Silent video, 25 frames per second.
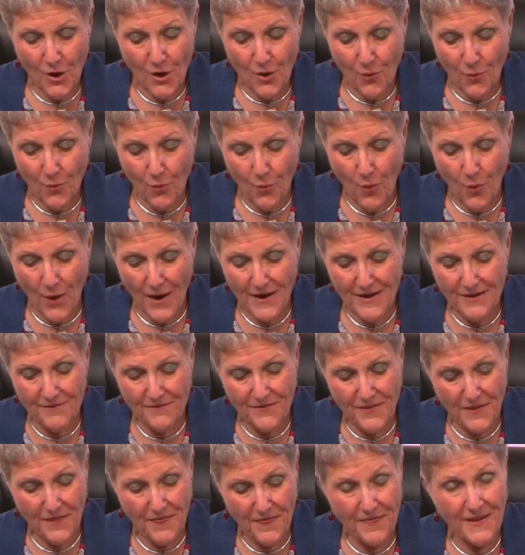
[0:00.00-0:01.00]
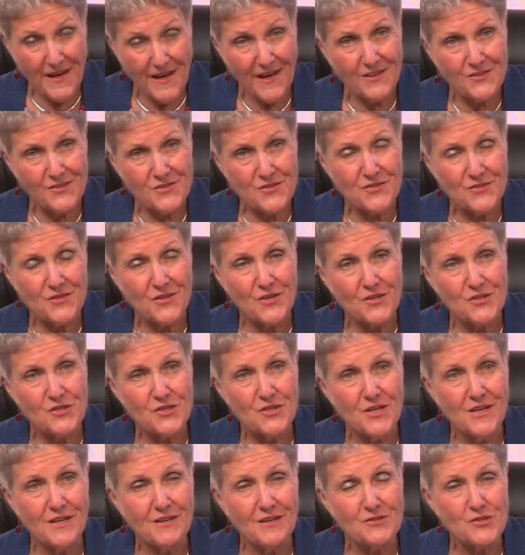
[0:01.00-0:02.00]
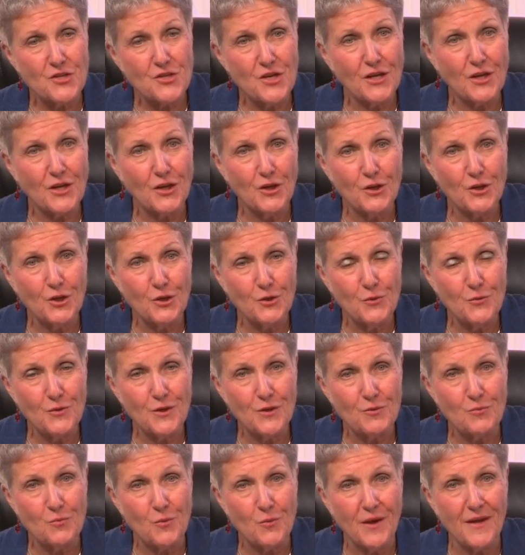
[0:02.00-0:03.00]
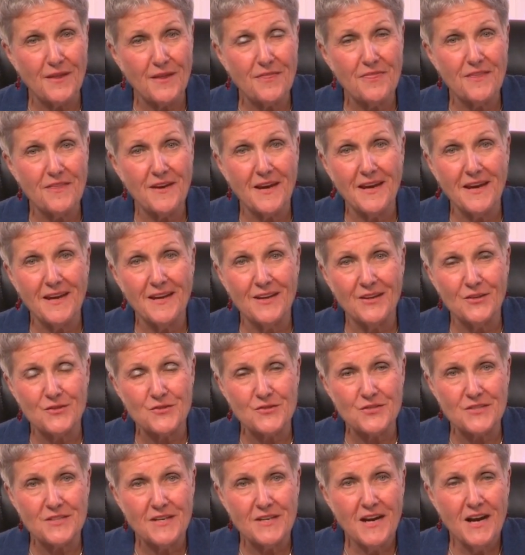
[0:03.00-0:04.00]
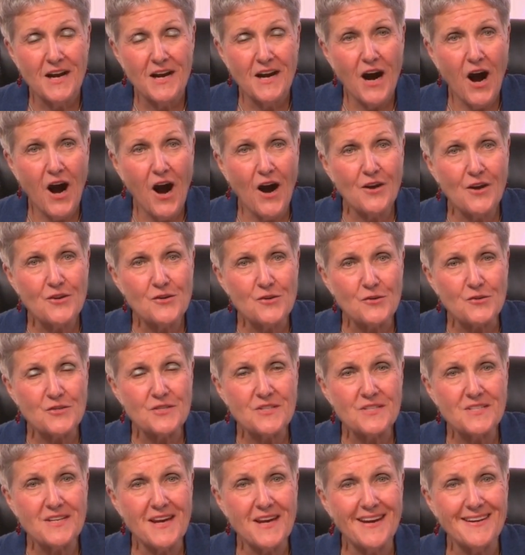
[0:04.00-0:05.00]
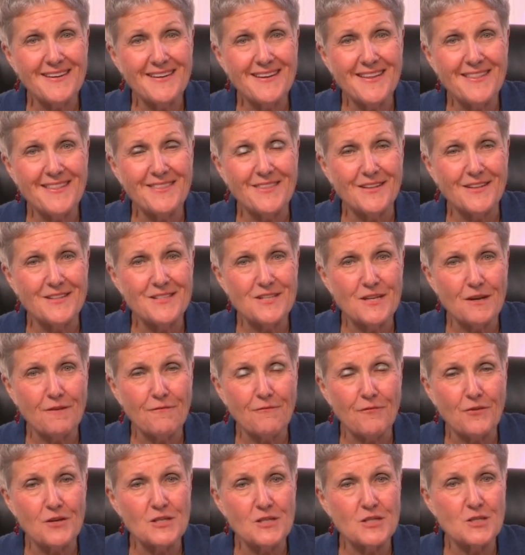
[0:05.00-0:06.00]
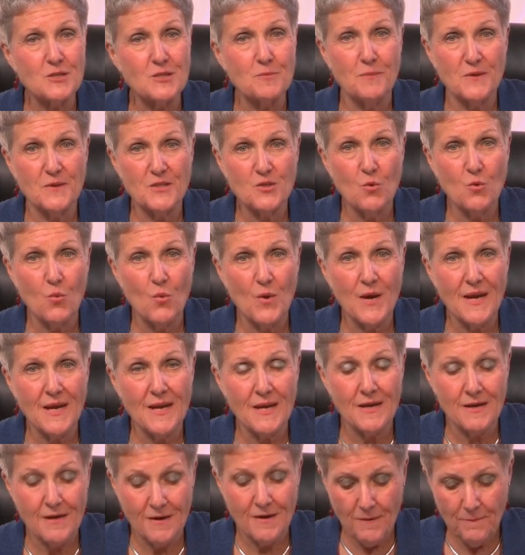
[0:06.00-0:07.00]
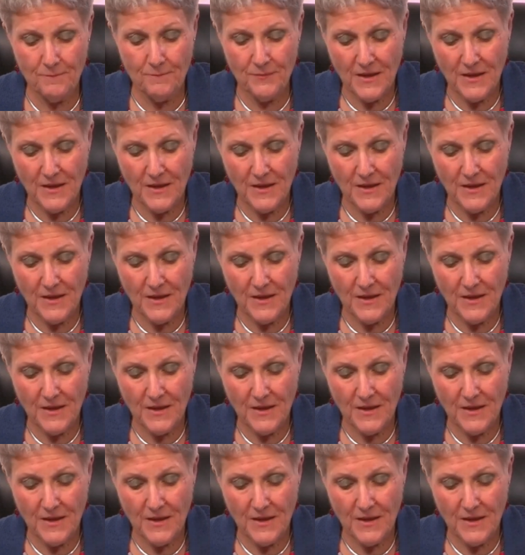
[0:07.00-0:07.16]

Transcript: One of the things she concluded with is understanding the difference between